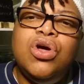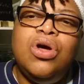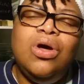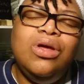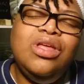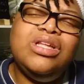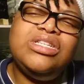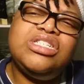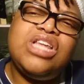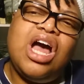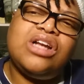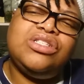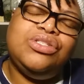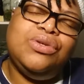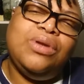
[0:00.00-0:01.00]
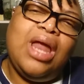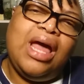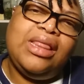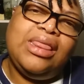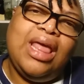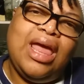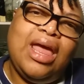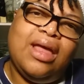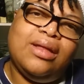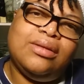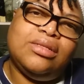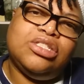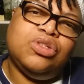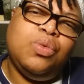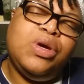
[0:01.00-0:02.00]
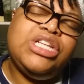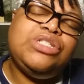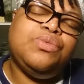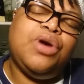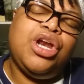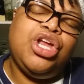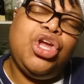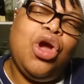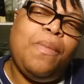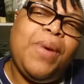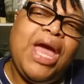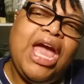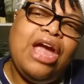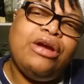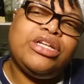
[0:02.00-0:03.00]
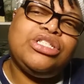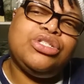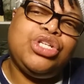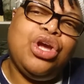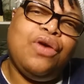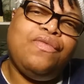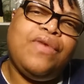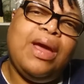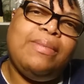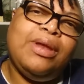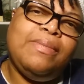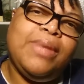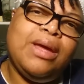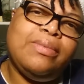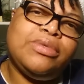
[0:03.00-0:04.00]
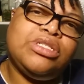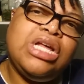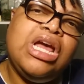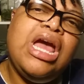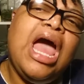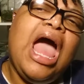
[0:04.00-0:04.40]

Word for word: who used to talk to you like that? Which one of your parents or your family members,